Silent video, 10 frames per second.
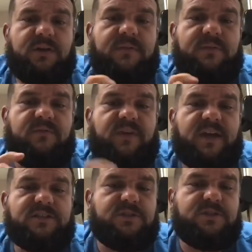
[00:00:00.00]
You'll have
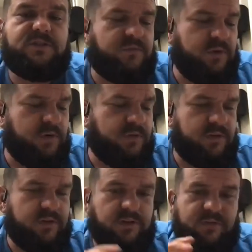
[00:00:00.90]
the vascular
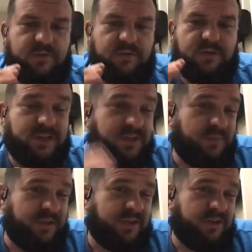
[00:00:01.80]
flow of the liver is
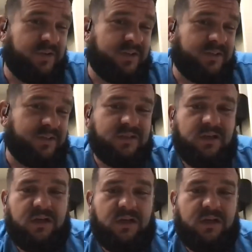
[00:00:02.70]
going to be decreased.